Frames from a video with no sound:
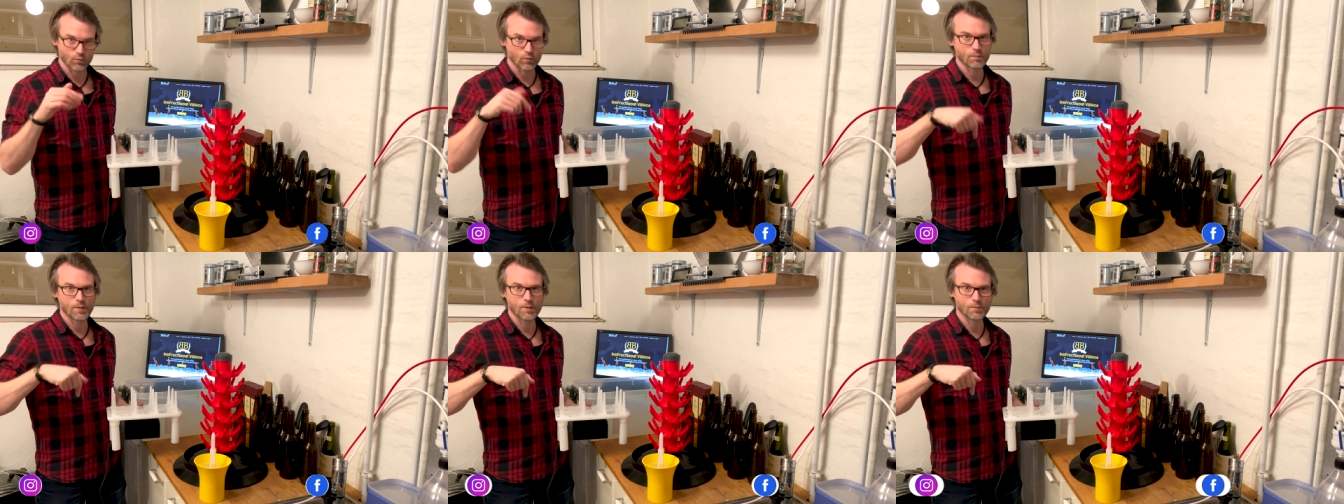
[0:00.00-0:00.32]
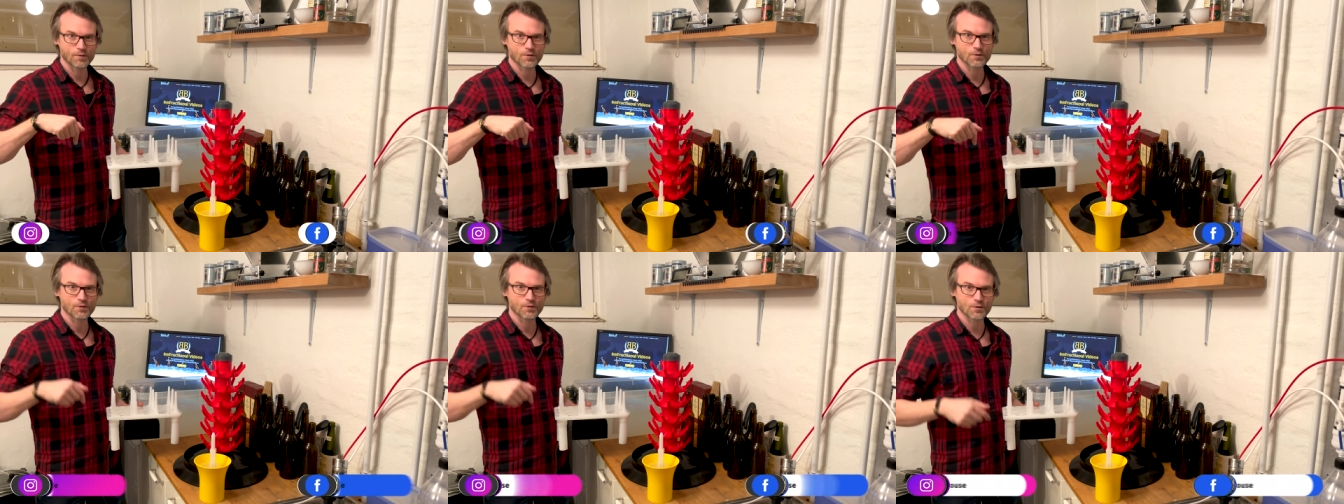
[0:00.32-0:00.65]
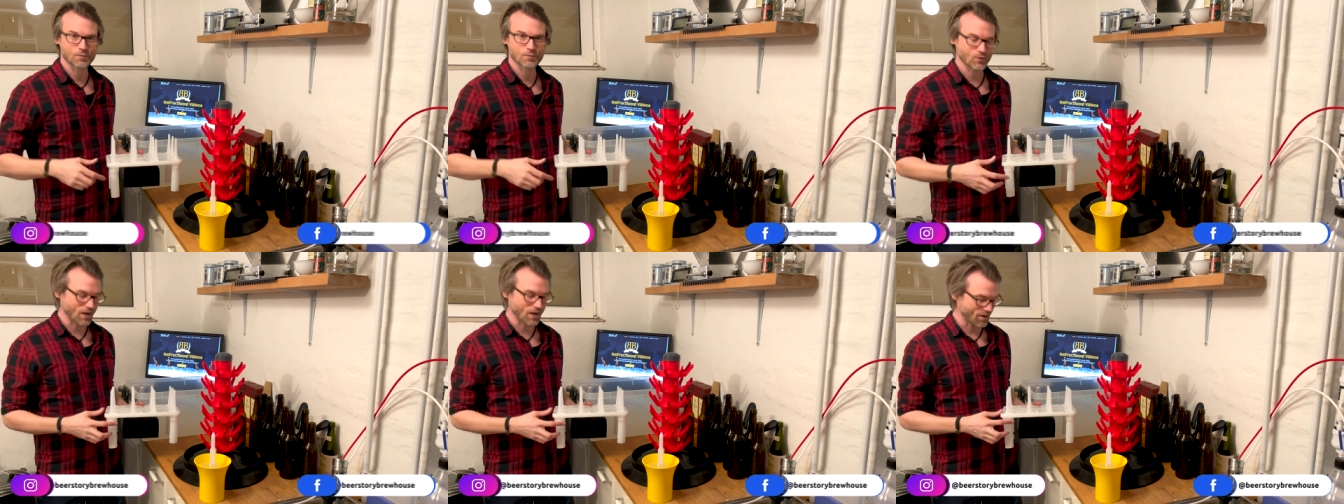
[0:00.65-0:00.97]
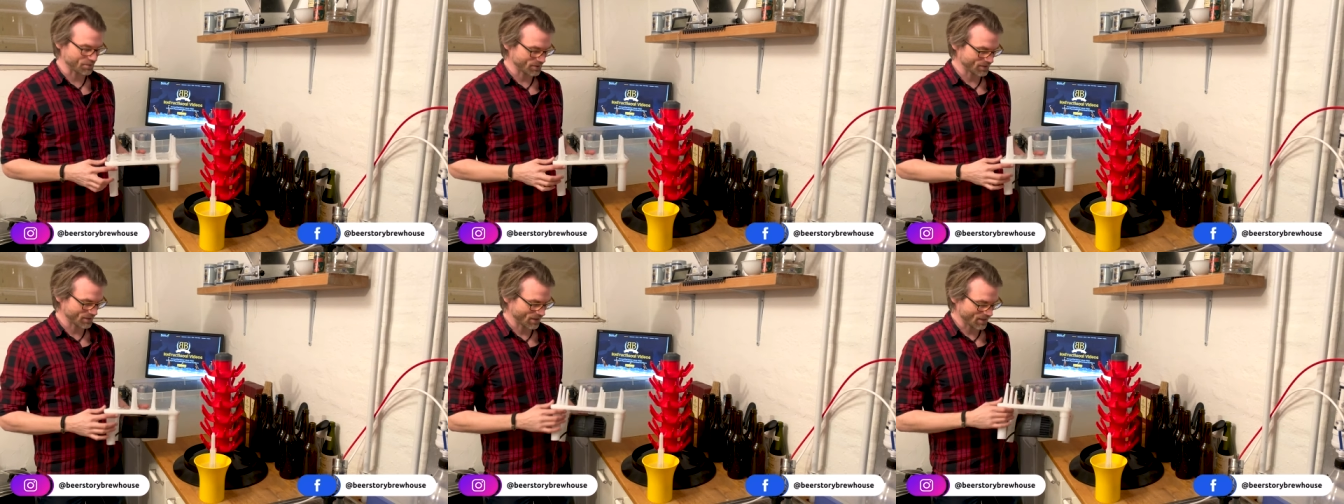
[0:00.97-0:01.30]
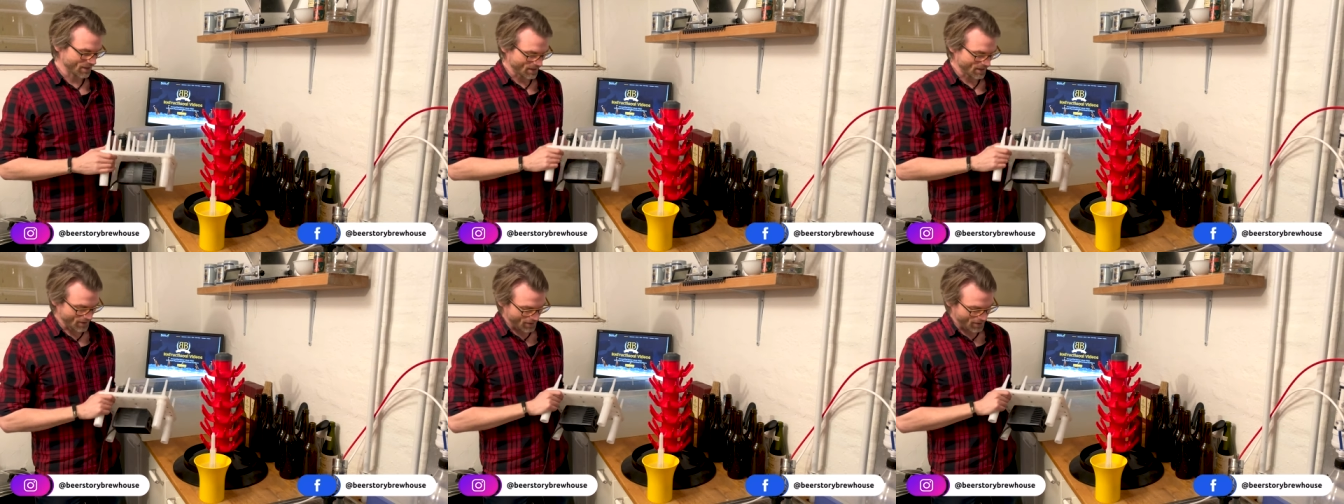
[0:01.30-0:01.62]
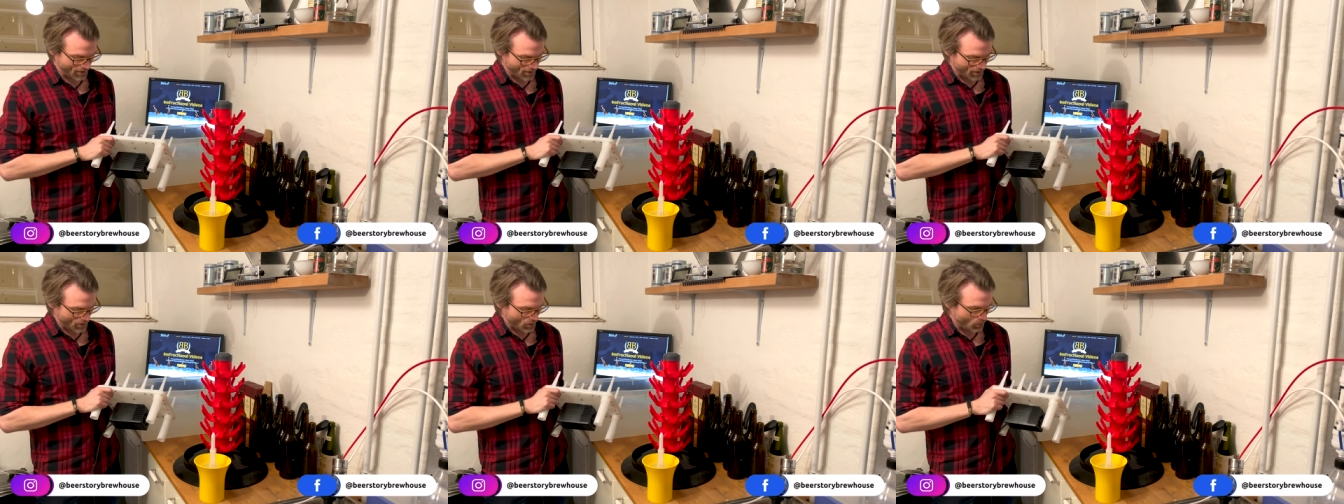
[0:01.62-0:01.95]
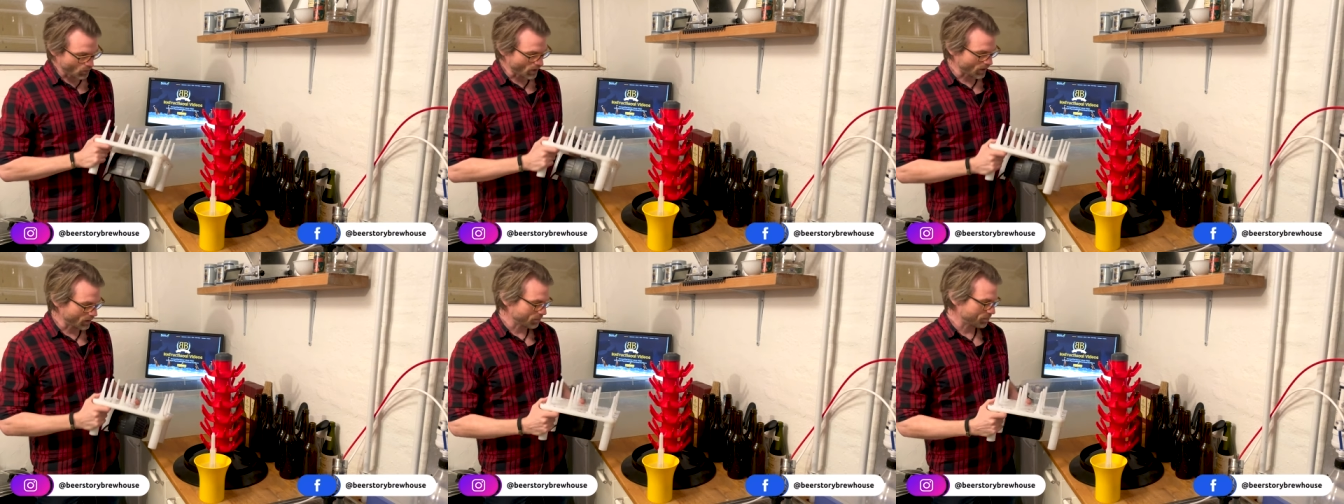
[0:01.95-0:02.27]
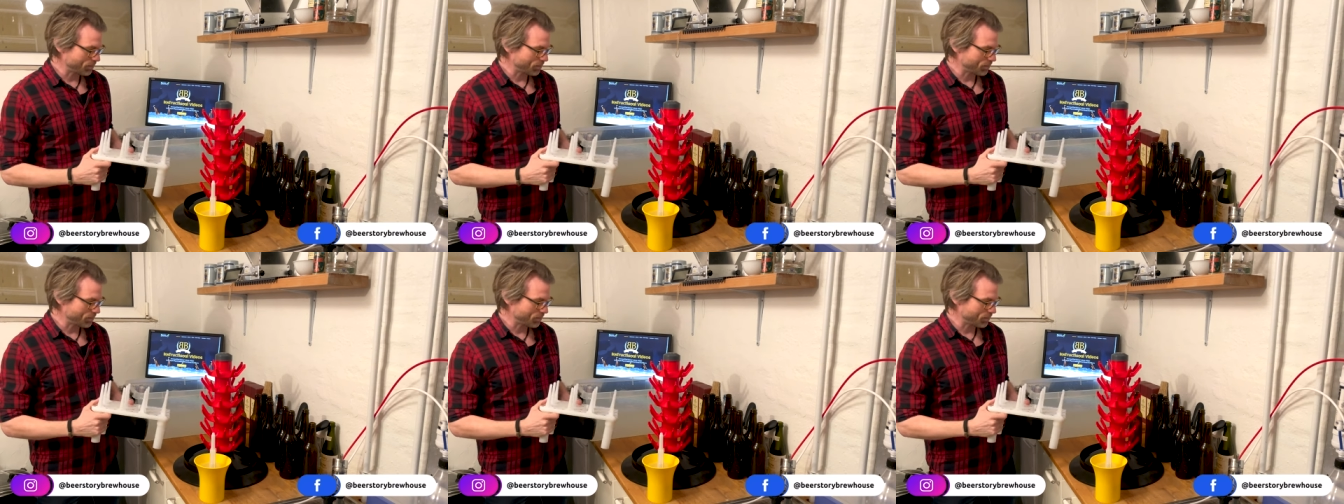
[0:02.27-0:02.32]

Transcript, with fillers: remember to subscribe. Well,